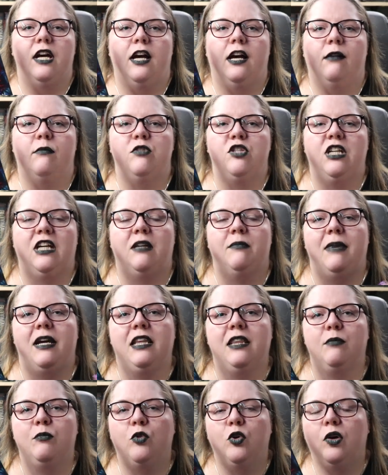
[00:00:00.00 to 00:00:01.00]
Um, she can
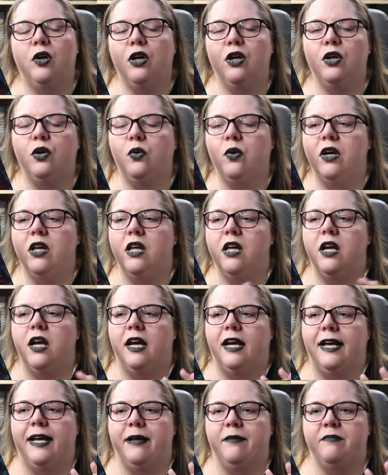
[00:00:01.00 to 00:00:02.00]
make them grow.
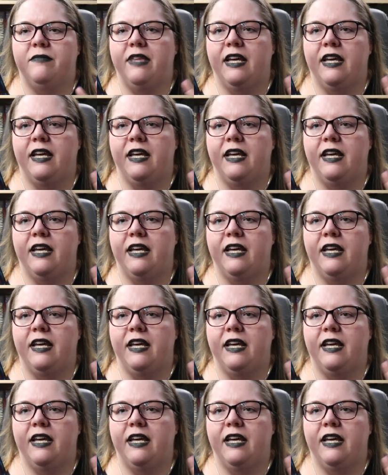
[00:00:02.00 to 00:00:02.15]
Um,